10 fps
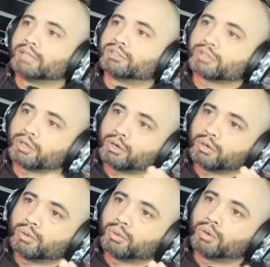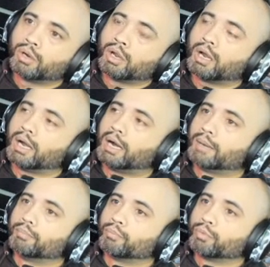so
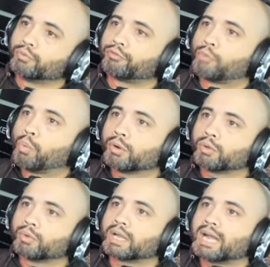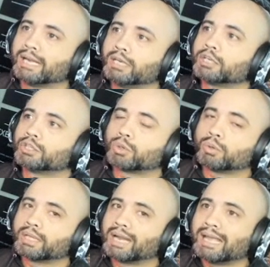for the kind of control
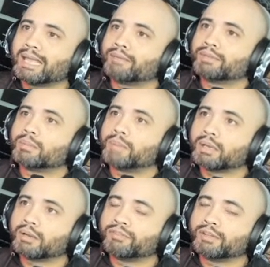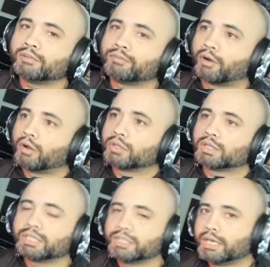that I have on the battlefield for all the
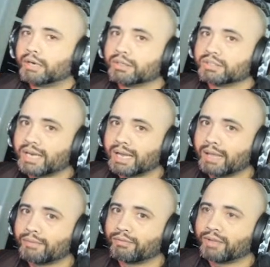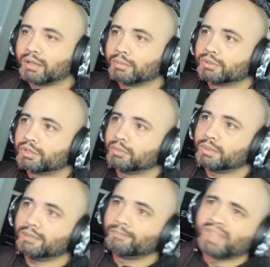legendaries that I have available to
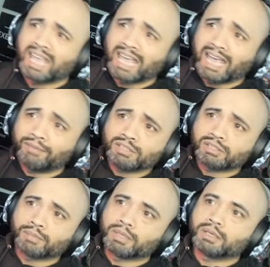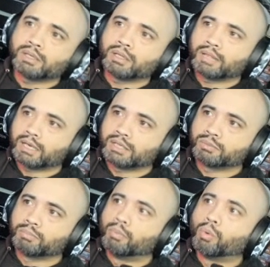me, having something that
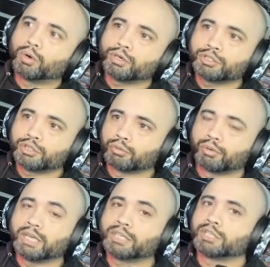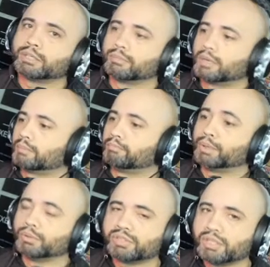is more duration
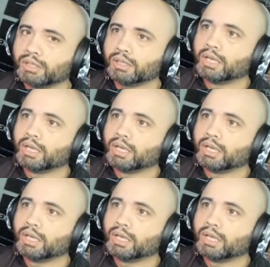boosting